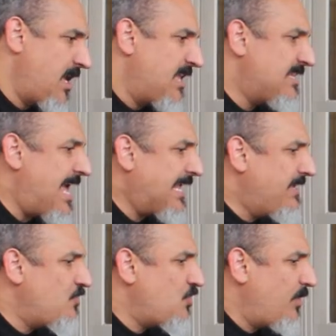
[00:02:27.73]
That
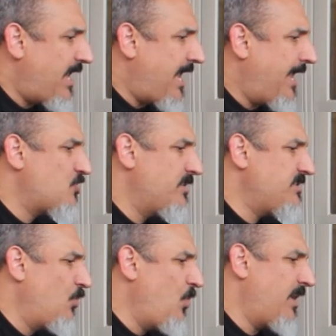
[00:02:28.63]
gives you an entry
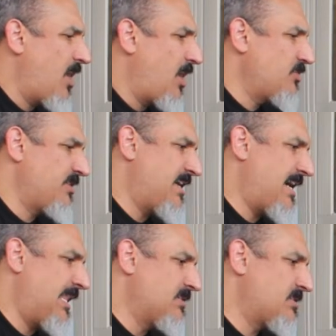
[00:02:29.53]
to win
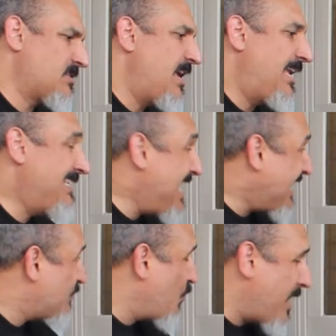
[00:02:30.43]
$100.
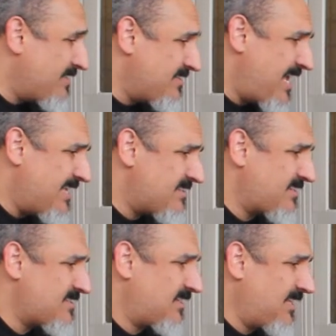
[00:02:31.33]
Next Wednesday at
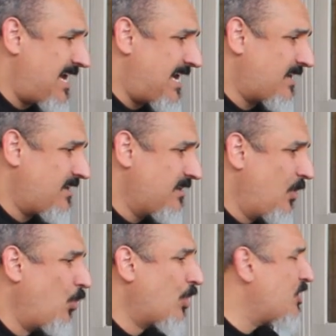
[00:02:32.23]
6 o'clock,
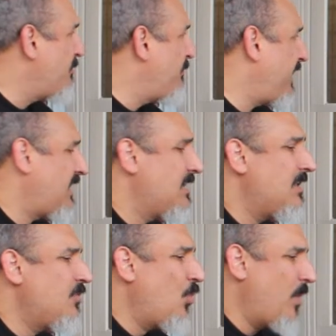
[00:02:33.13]
we're going to pick
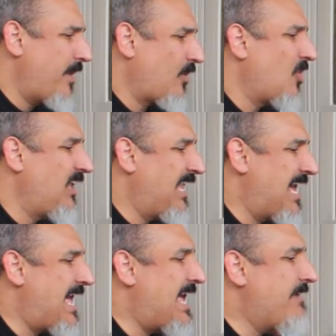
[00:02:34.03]
the winner
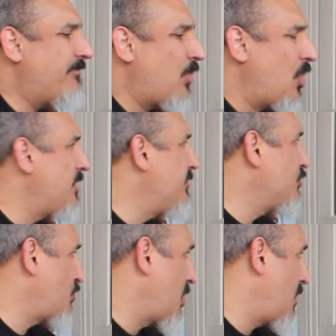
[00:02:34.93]
live on the show.